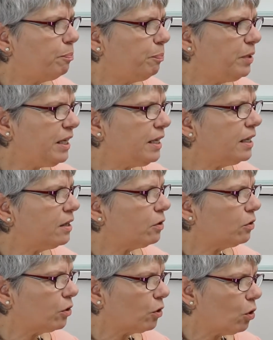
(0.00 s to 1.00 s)
bigger
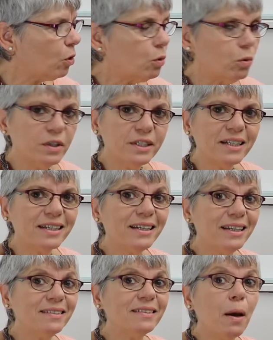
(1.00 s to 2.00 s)
or older
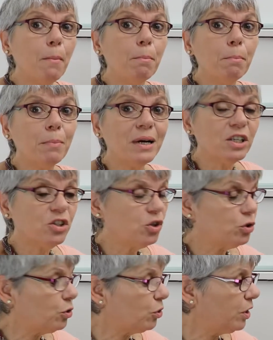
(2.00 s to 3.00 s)
is
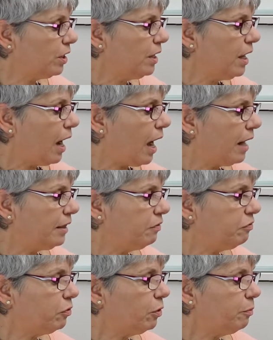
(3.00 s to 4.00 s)
mayor, and the
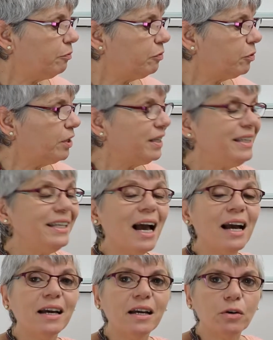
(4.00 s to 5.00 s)
form for
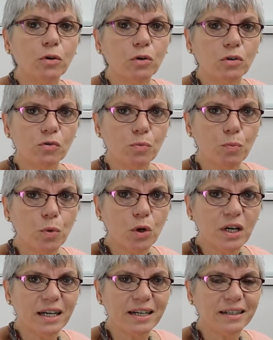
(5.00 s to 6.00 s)
younger or
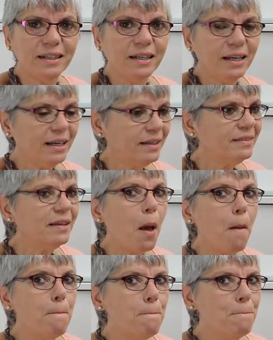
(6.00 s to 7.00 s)
smaller is
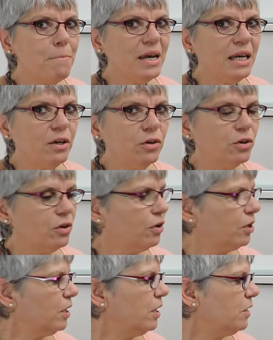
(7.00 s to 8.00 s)

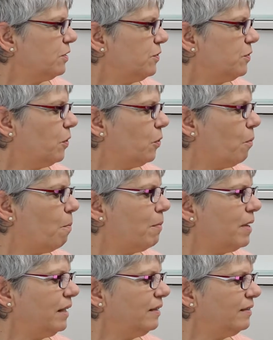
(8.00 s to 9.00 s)
menor. So,
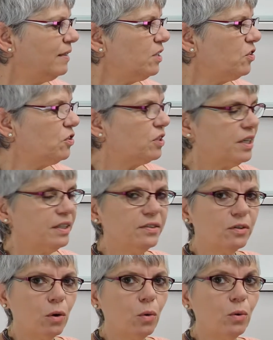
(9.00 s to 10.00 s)
my sister
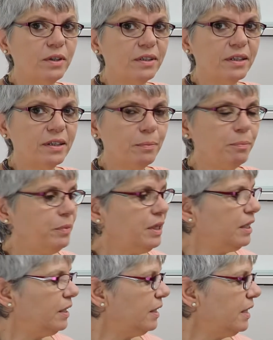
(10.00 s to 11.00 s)
is older than
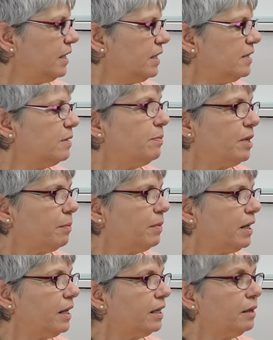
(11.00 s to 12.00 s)
me is, mi
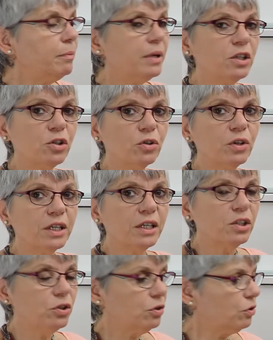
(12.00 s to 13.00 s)
hermana es mayor
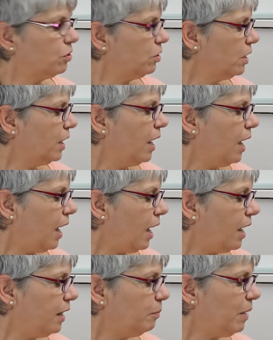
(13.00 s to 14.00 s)
que yo,
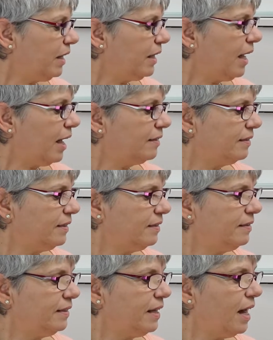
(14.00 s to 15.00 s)
and my cousin
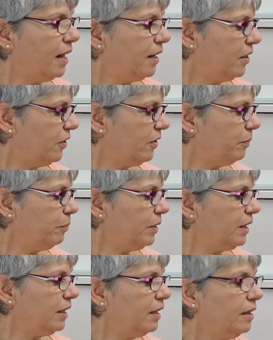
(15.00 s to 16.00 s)
is younger than
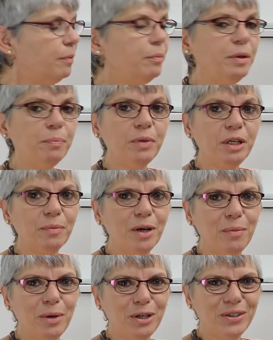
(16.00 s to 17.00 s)
me es, mi prima
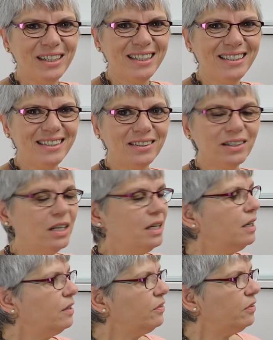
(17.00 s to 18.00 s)
es menor que yo.
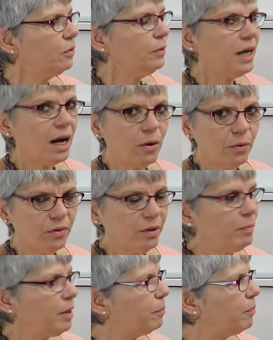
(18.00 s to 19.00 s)
So now,
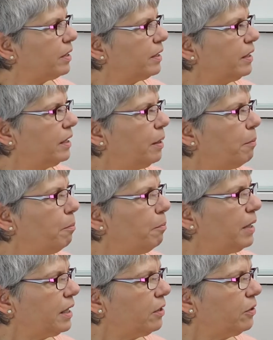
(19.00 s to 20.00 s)
remember,
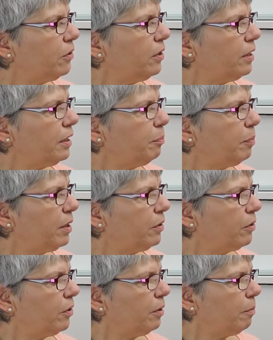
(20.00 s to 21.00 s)
mejor y
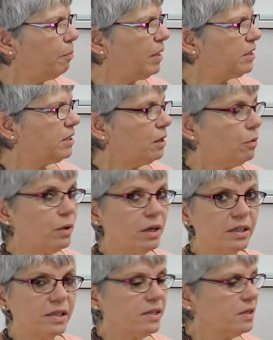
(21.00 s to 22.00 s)
peor, better and
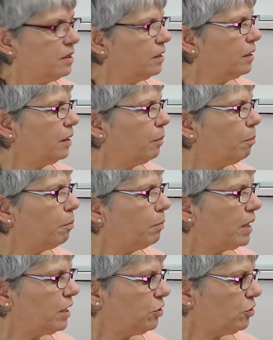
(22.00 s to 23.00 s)
worse,
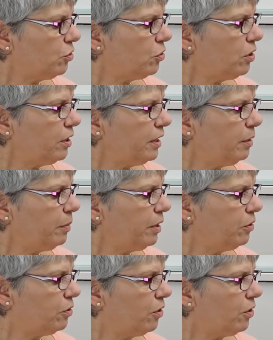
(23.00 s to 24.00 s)
mayor y
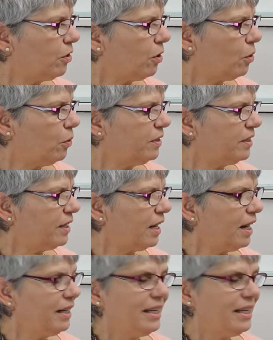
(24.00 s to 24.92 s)
menor, older and